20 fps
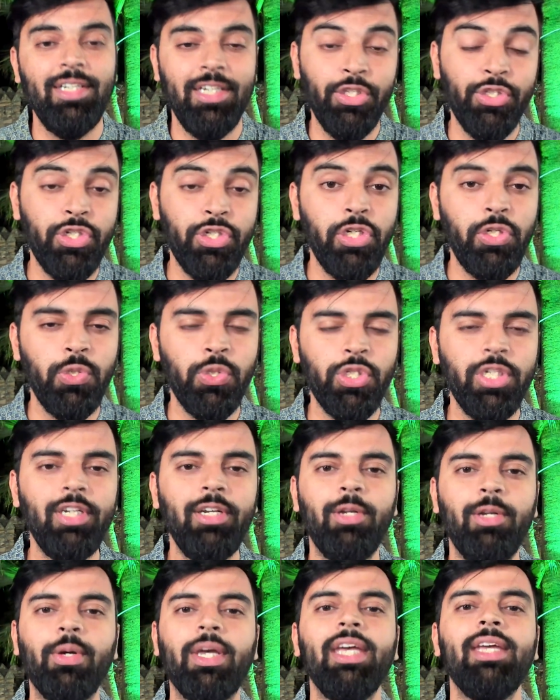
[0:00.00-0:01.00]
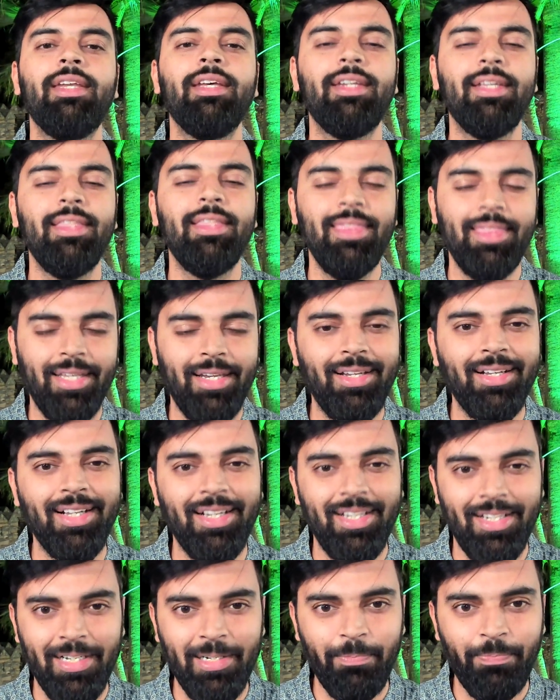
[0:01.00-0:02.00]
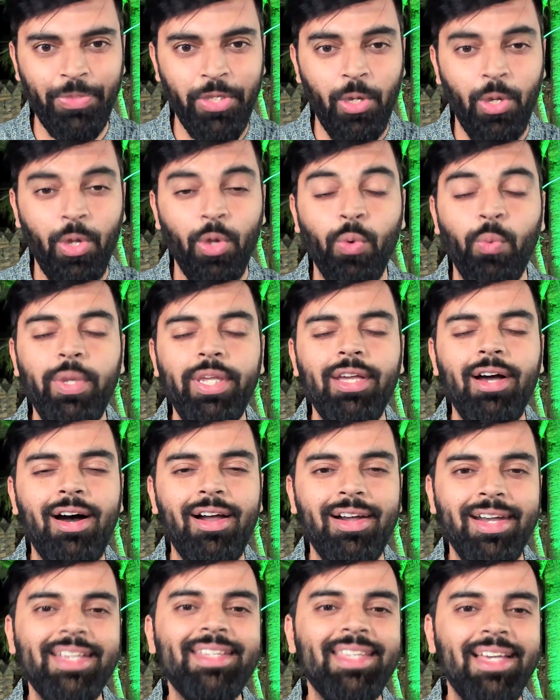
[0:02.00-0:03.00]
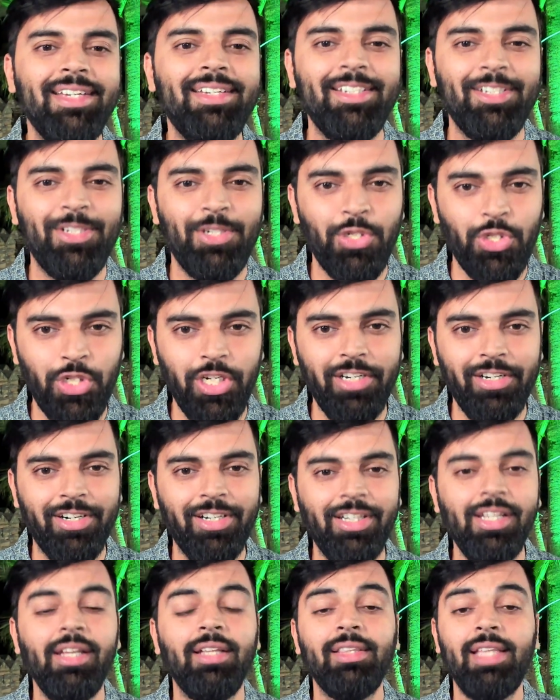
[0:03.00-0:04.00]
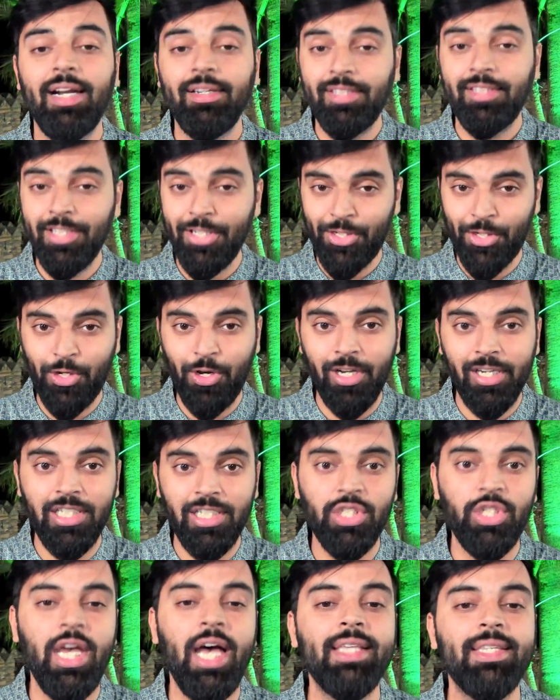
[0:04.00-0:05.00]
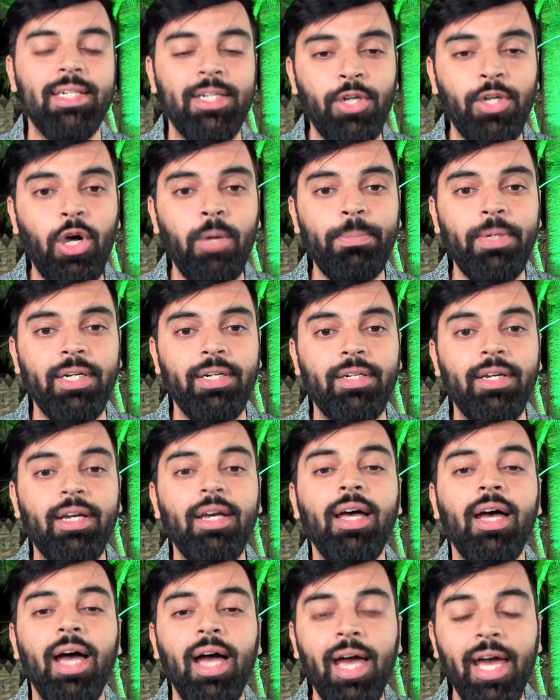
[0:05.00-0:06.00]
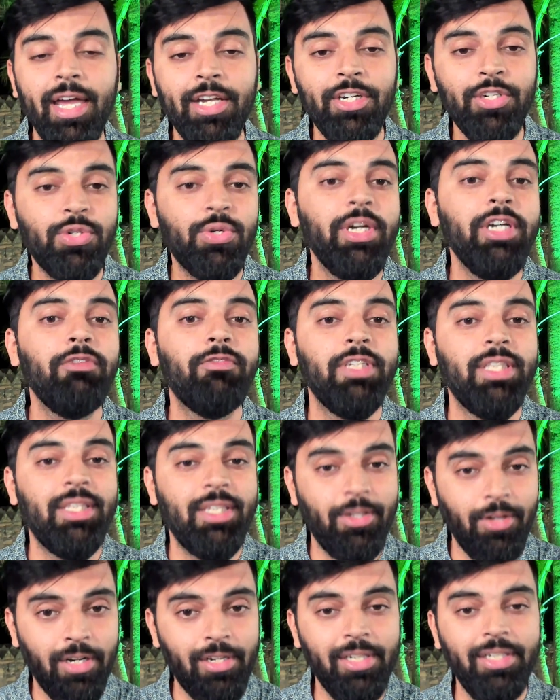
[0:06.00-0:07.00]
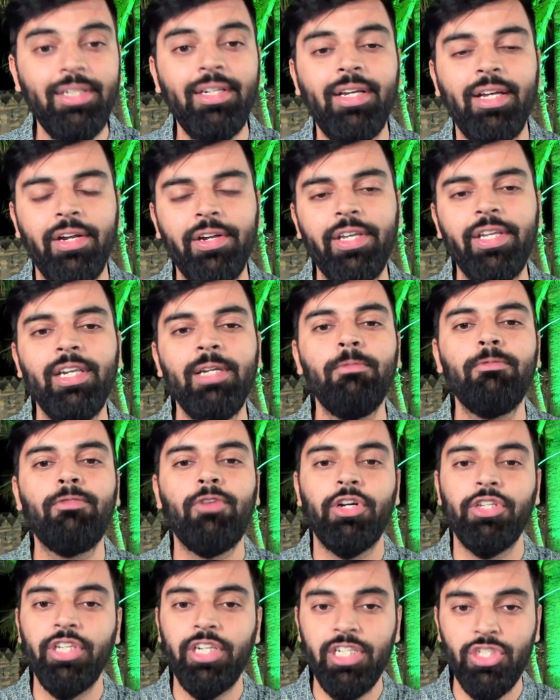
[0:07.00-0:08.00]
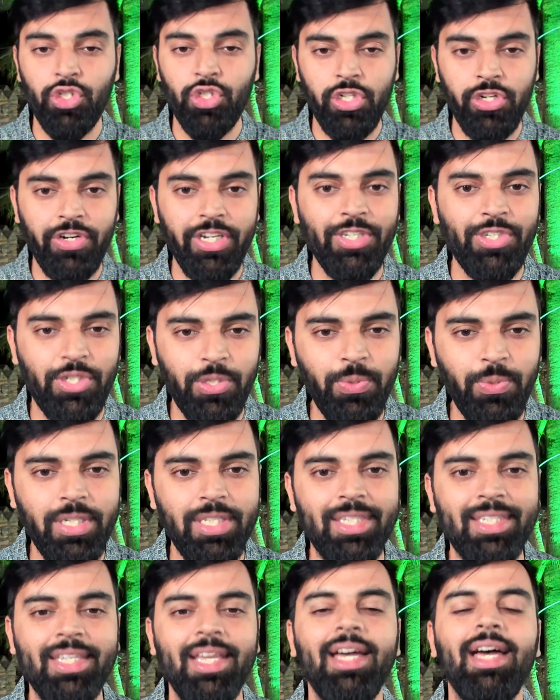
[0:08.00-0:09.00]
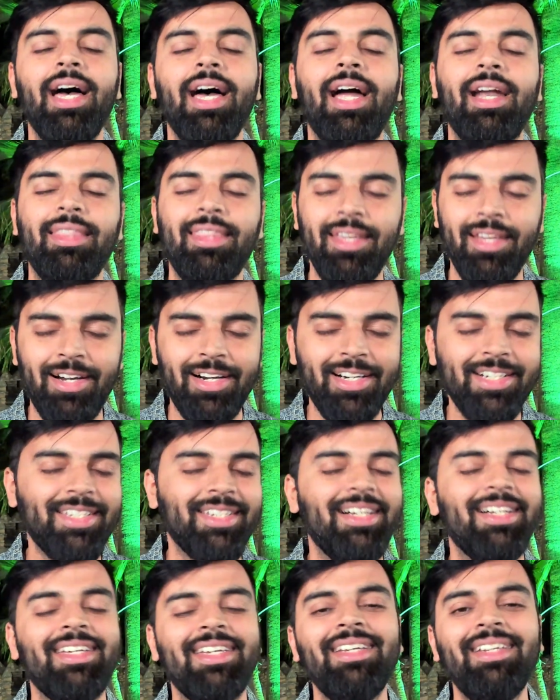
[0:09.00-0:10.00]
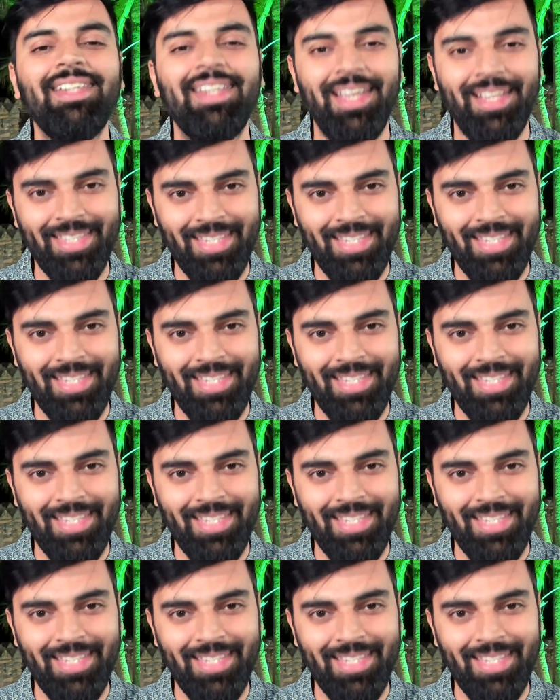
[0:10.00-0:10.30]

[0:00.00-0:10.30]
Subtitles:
institution located in Telangana. We are excited to share that this college has adopted Android with Kotlin curriculum for their engineering students, and they are starting next